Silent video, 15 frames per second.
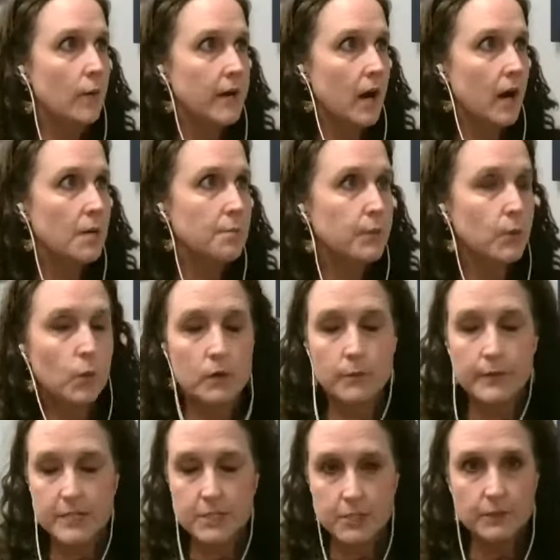in our board,
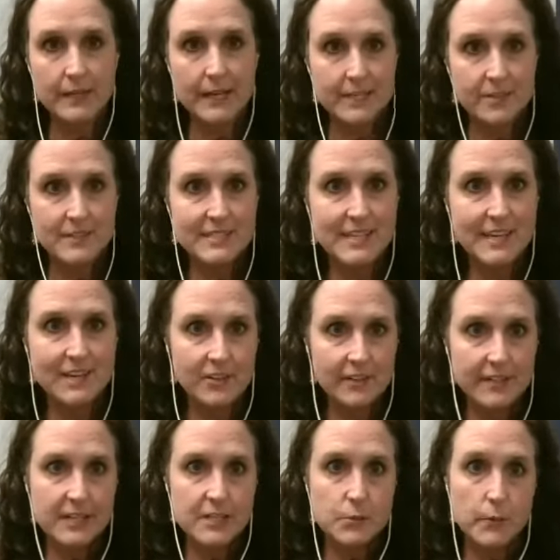we do, like you had said
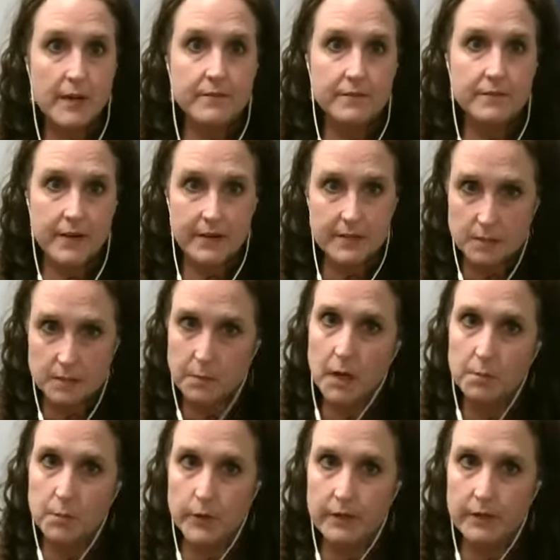earlier, we have a very
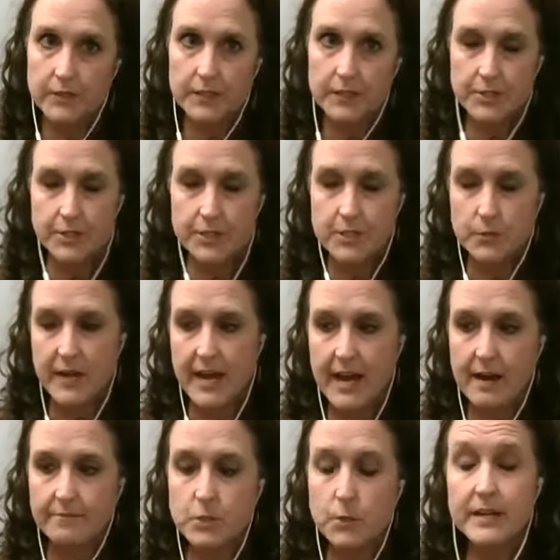small board of realtors. We
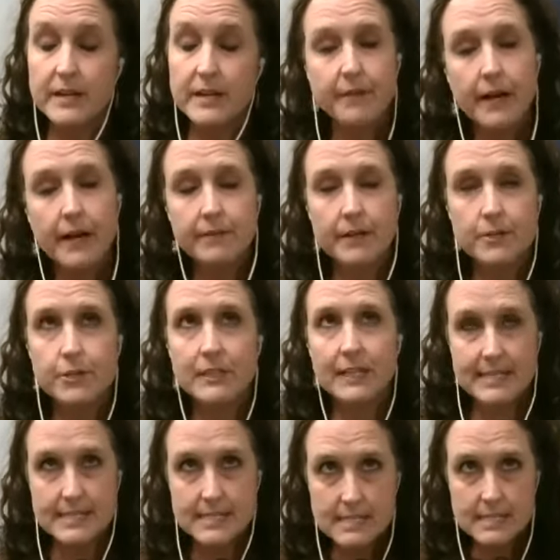have twenty-five hundred
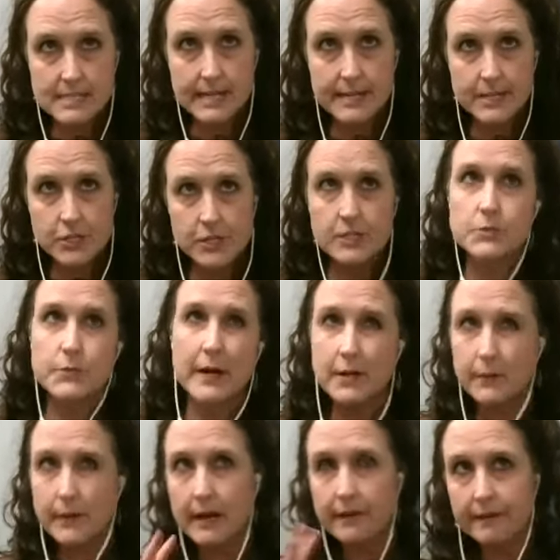licensed agents, right
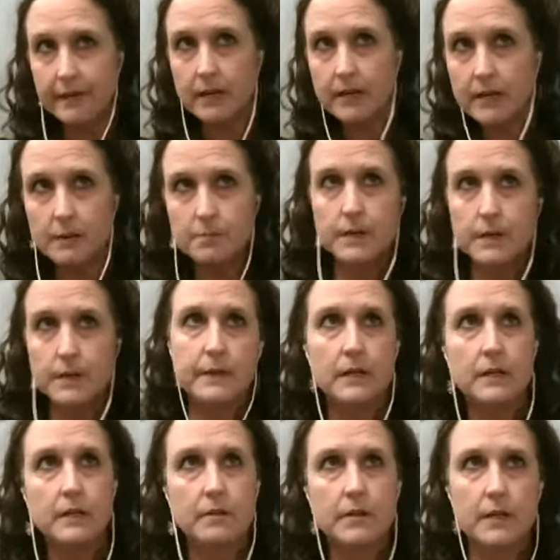around there. I
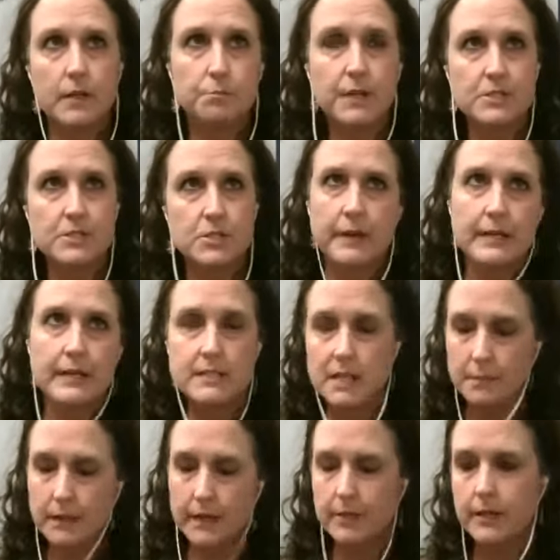mean, you know, plus or minus a
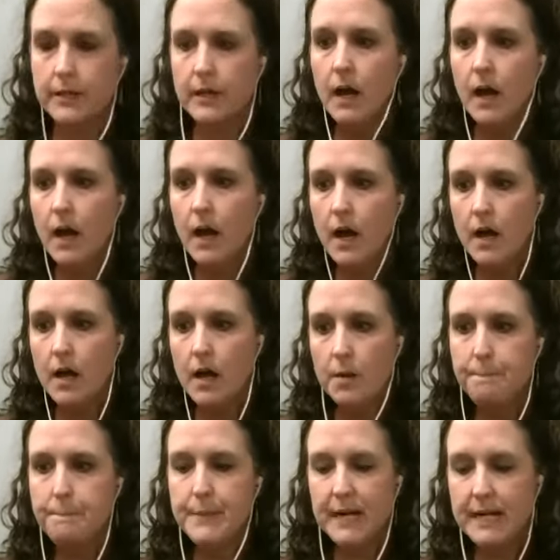couple hundred.
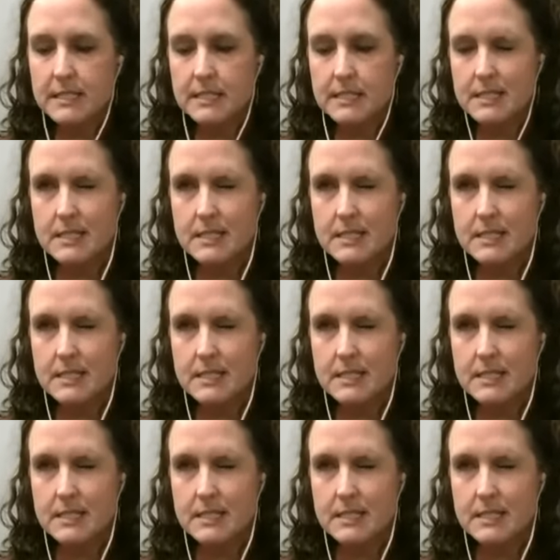Um, but